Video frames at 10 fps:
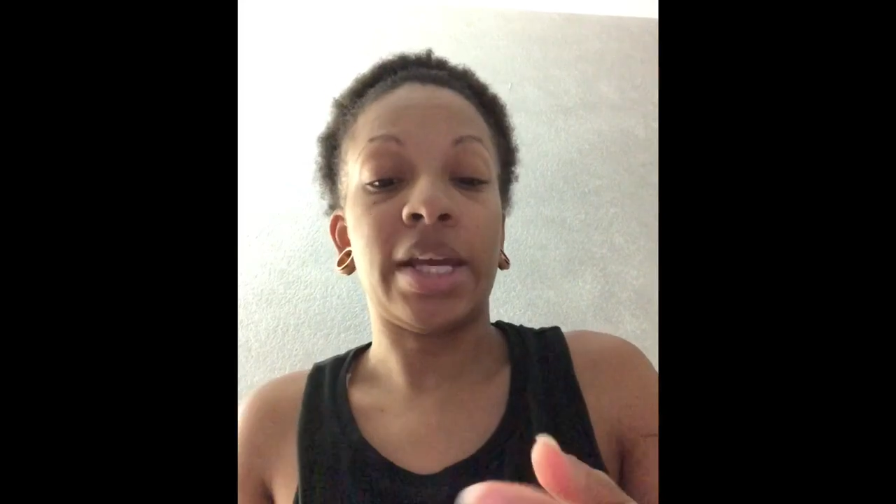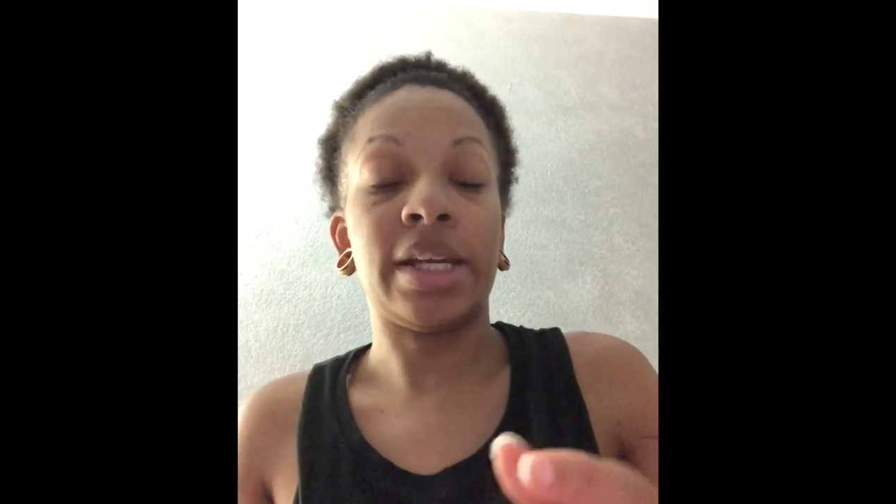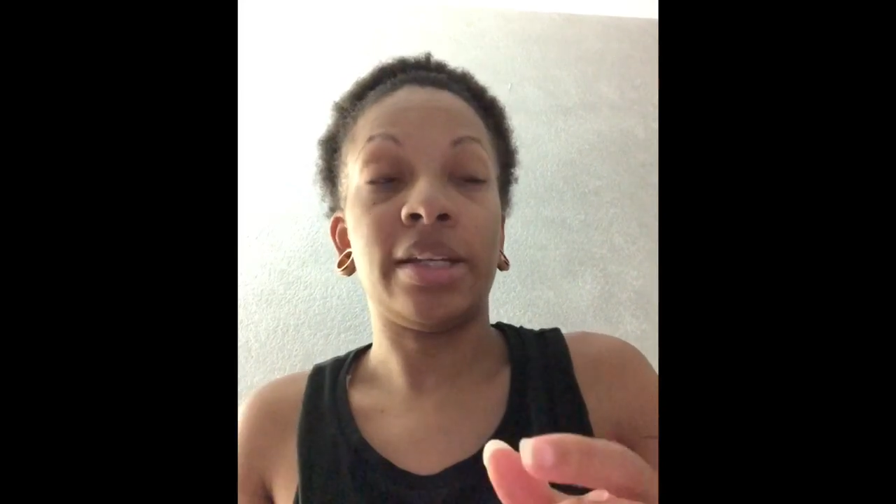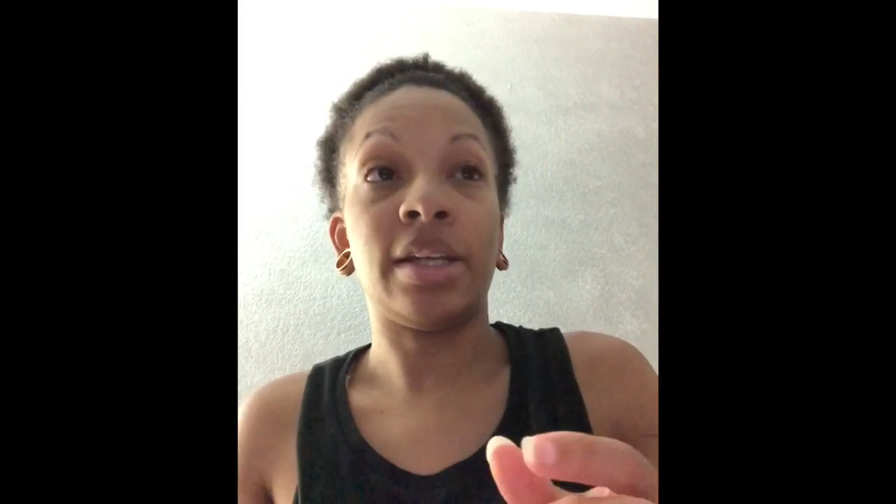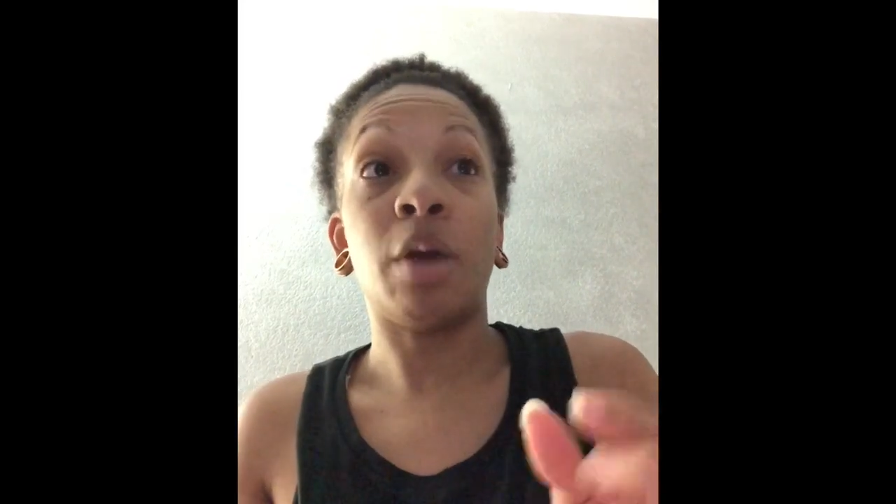
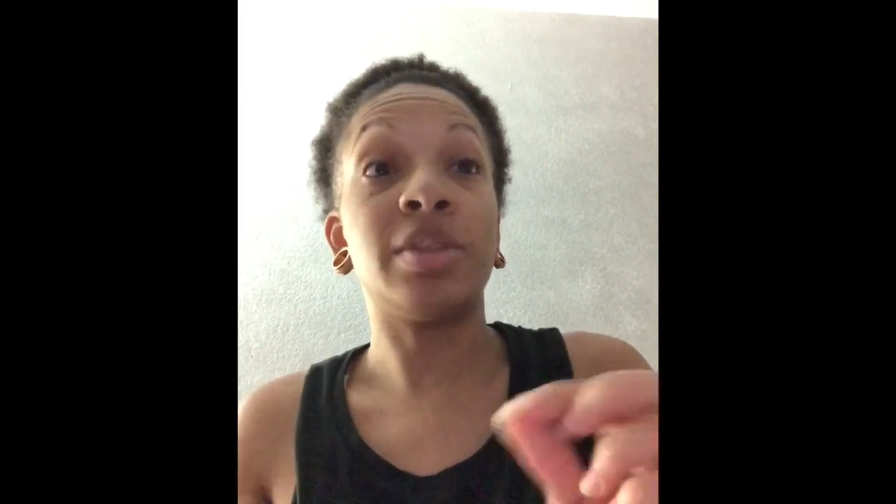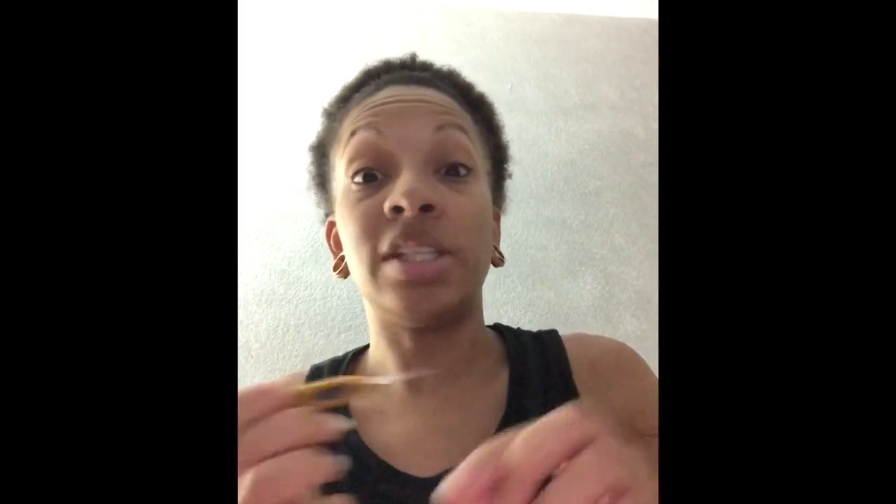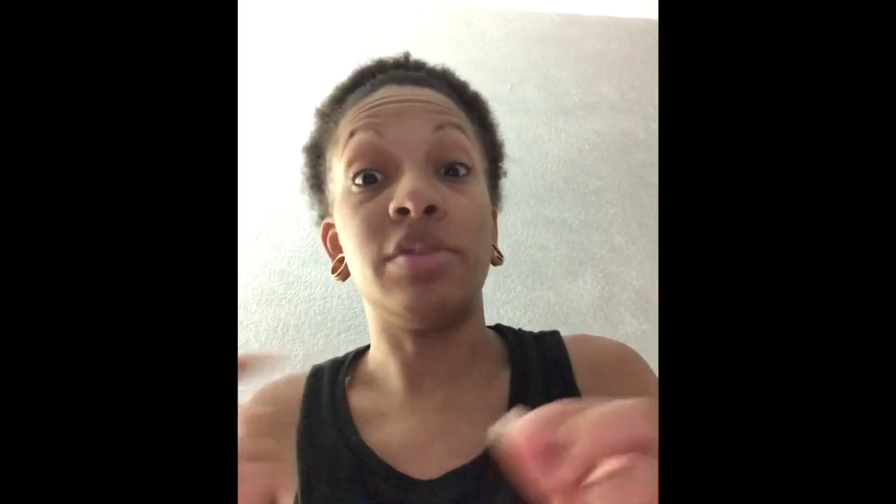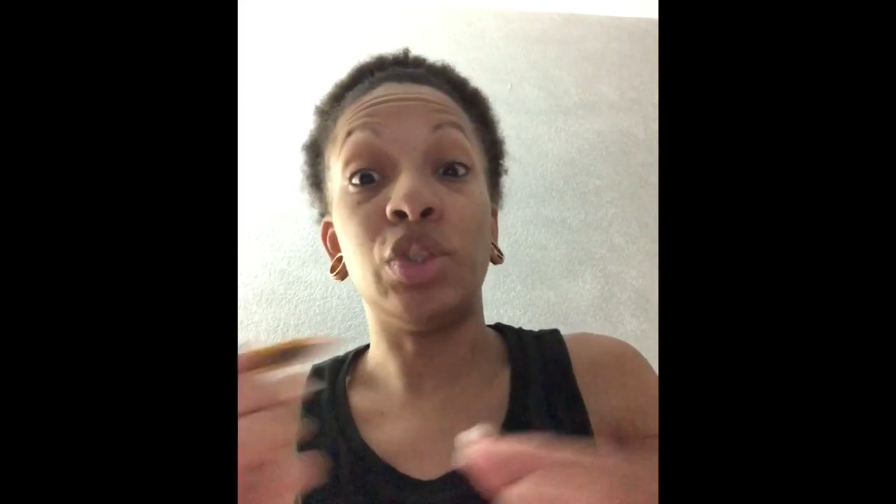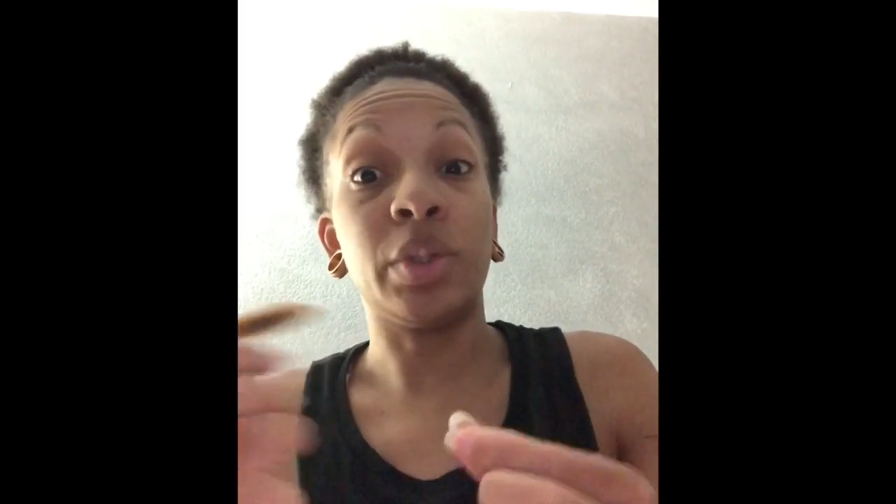that is my
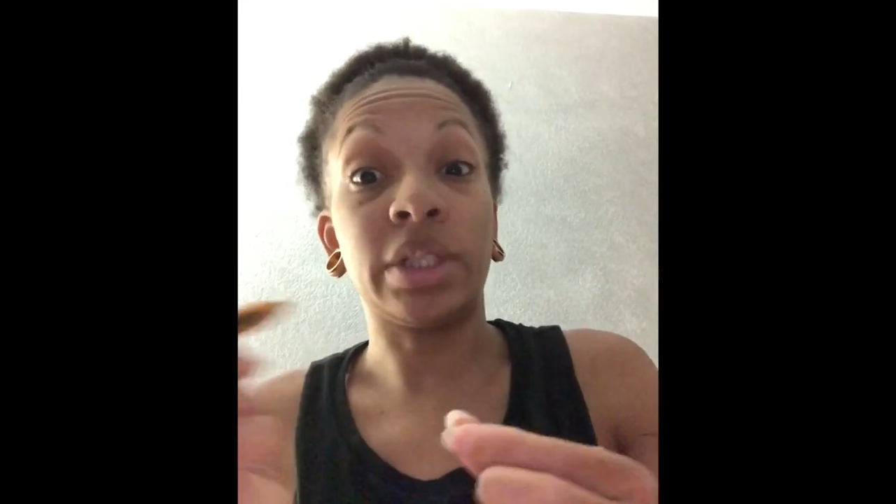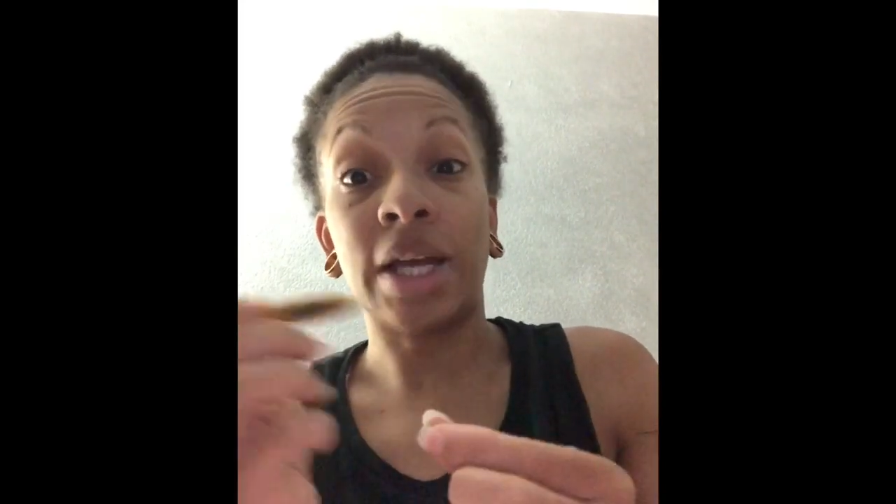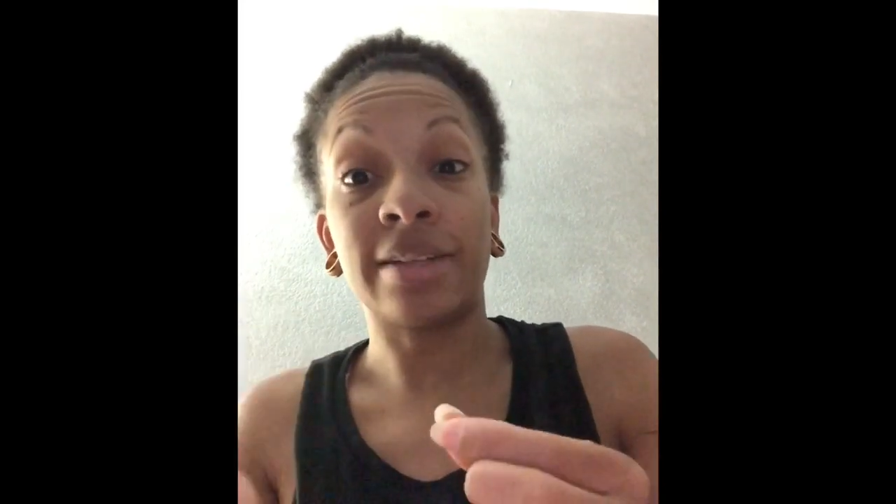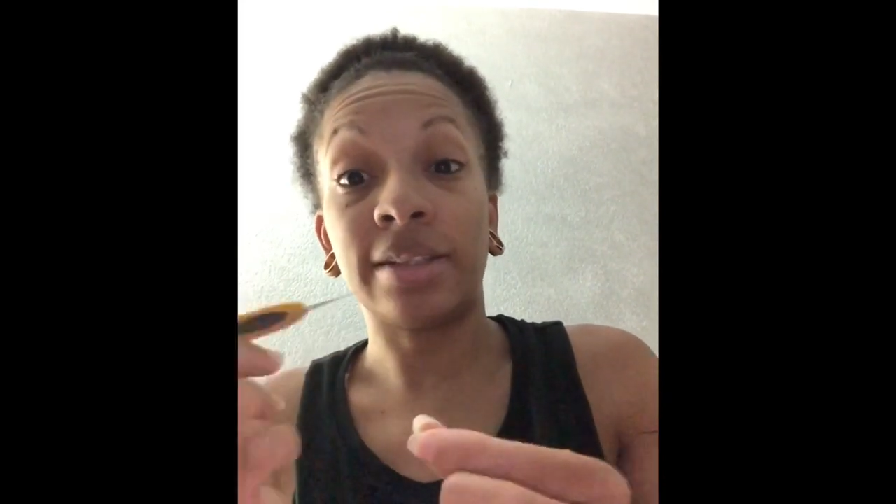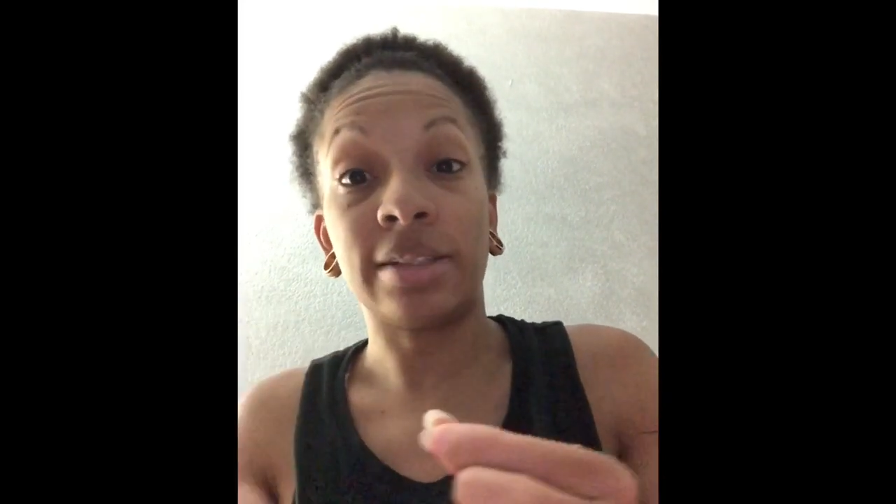real
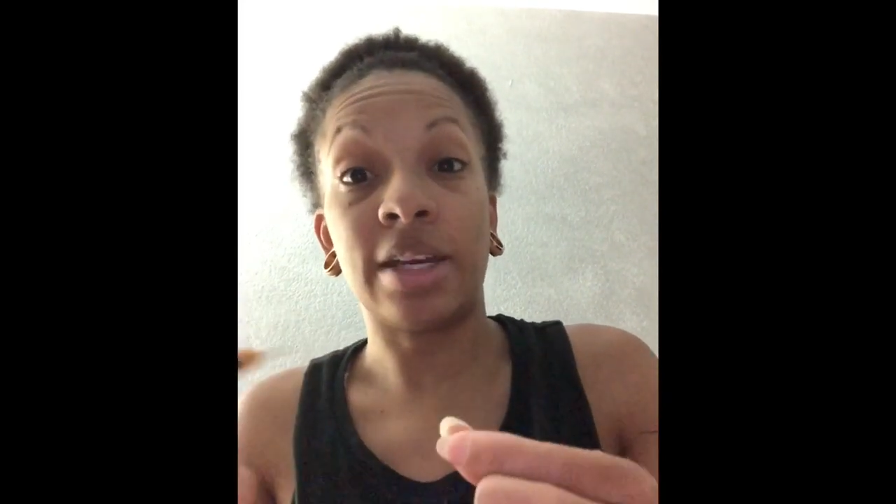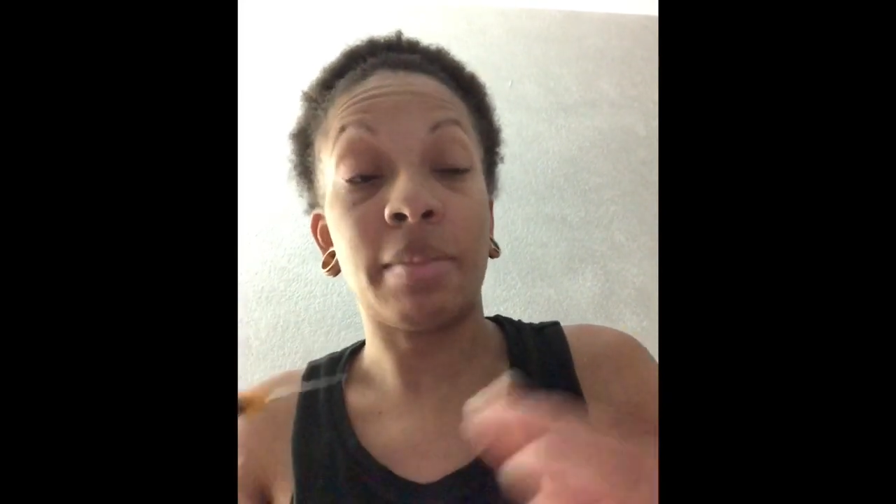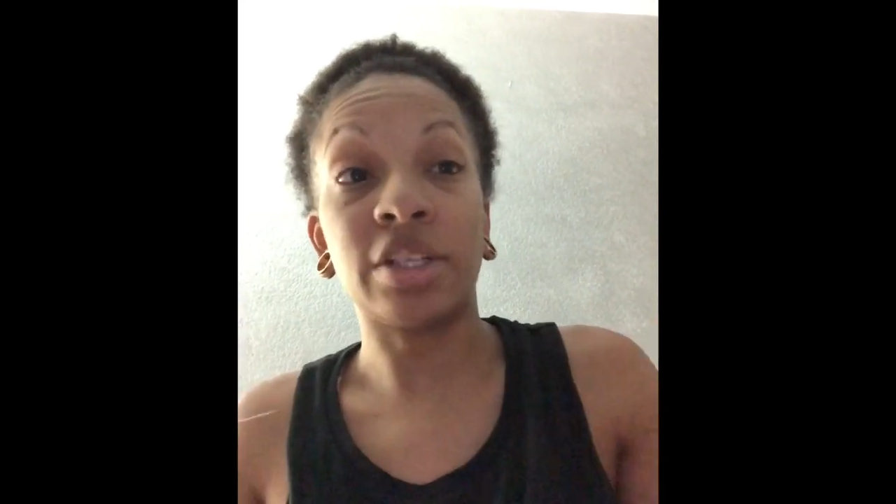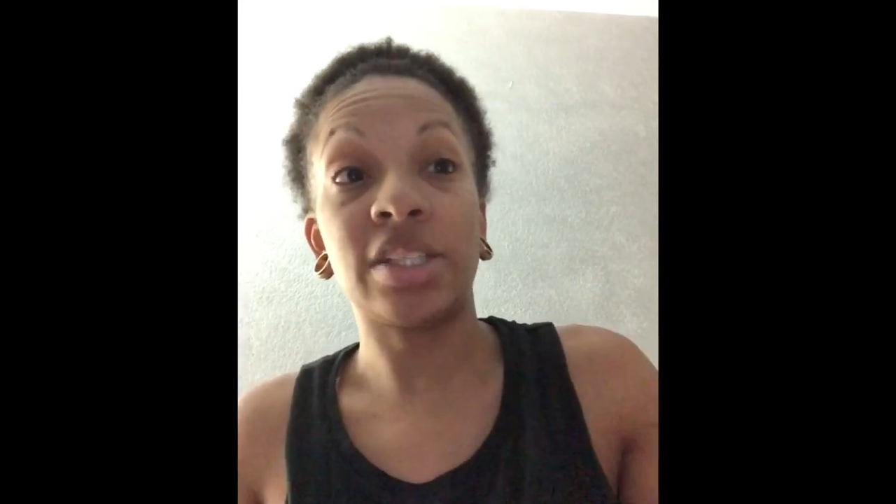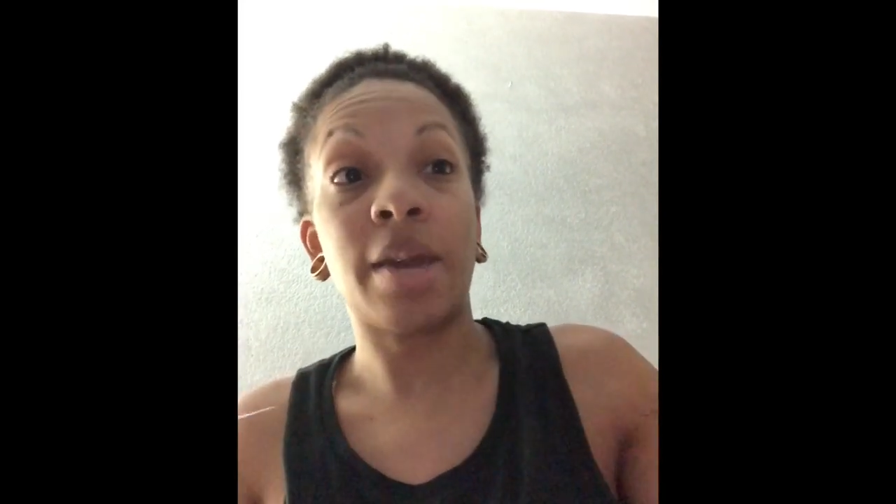birth
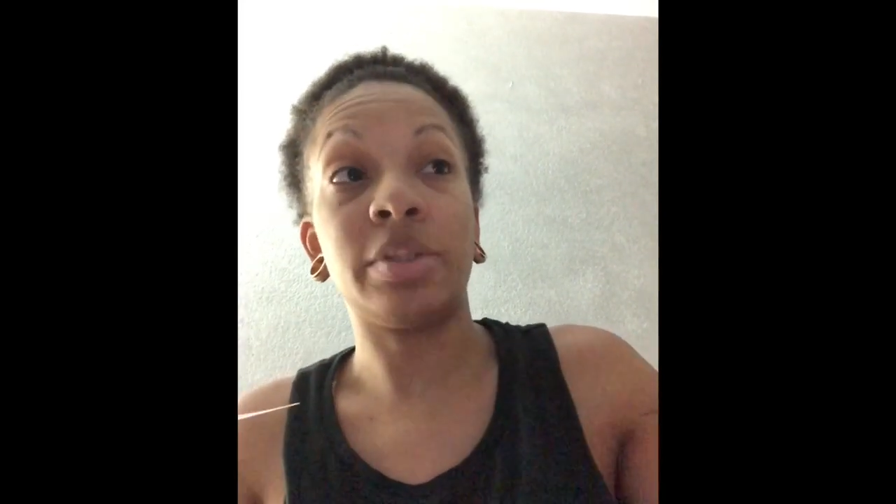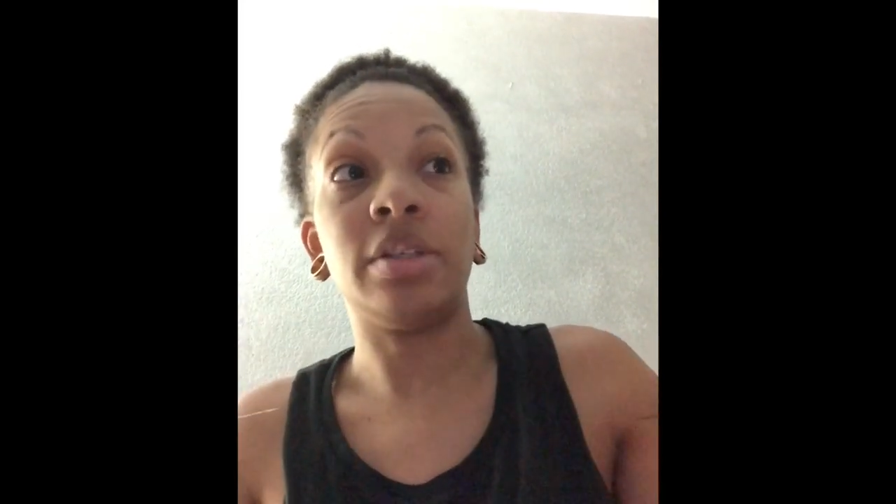given